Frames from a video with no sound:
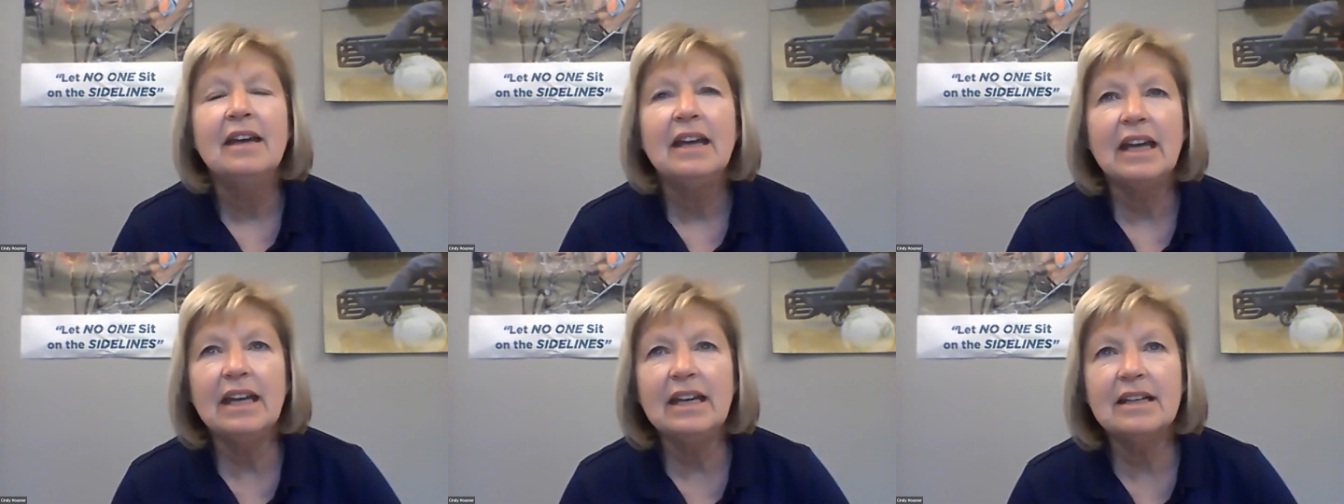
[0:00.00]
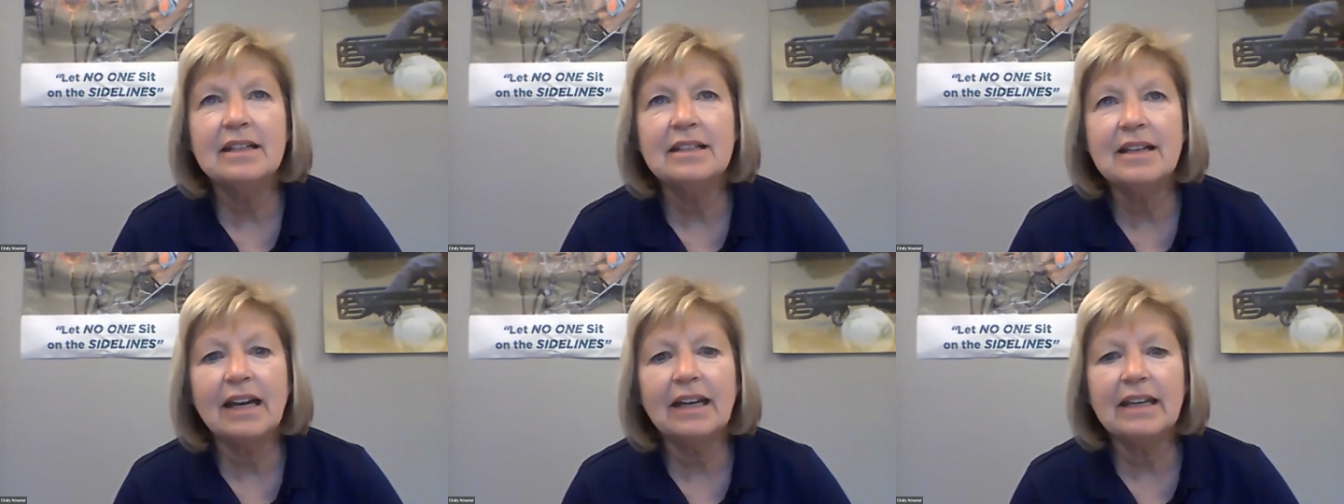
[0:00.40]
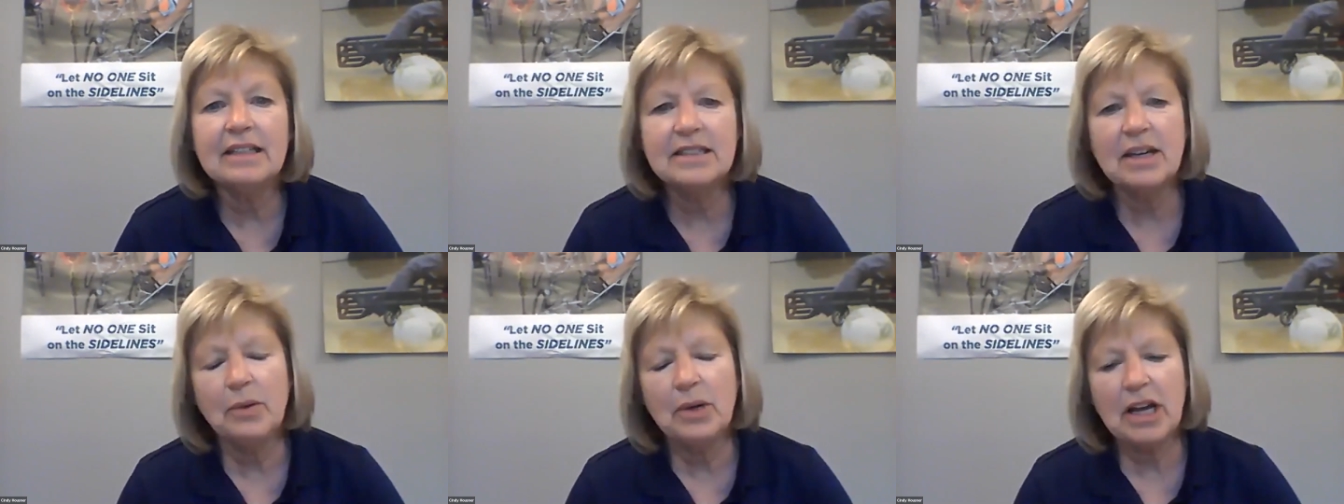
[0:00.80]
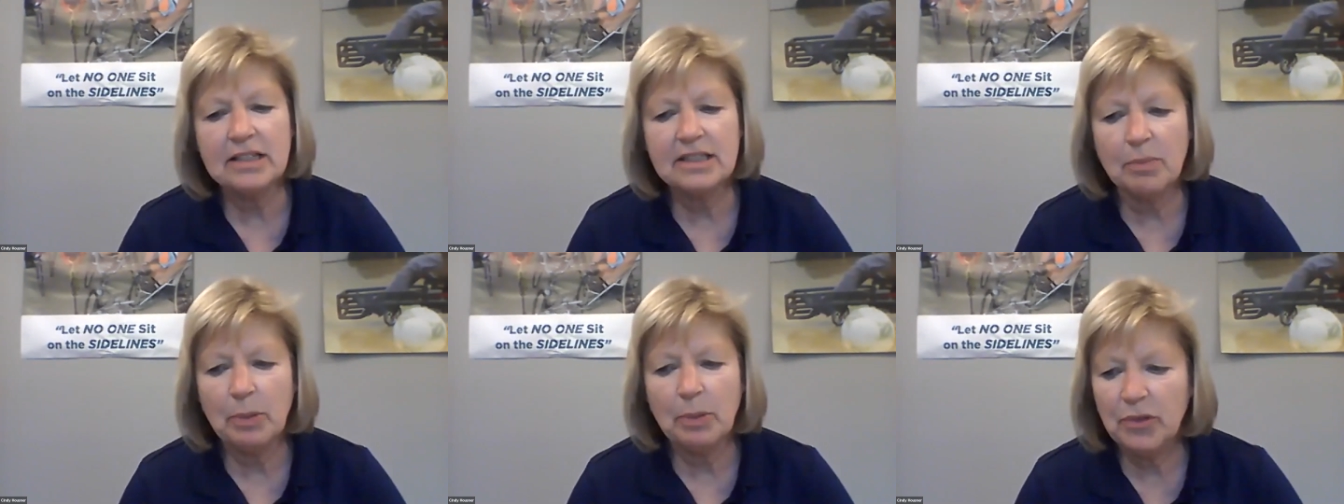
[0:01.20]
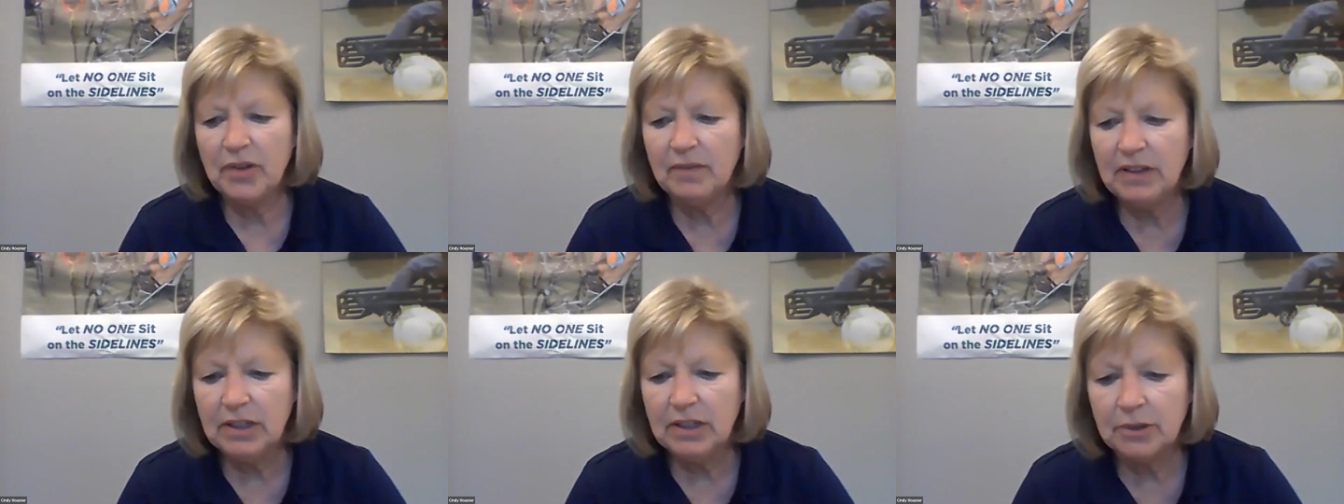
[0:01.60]
And I guess I would ask both
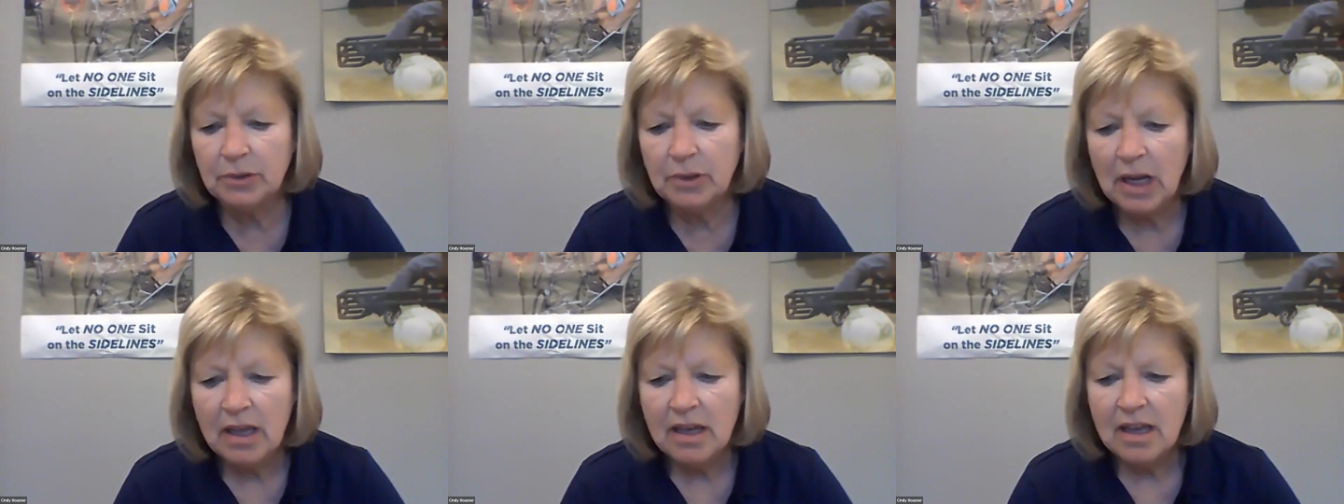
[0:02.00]
of you,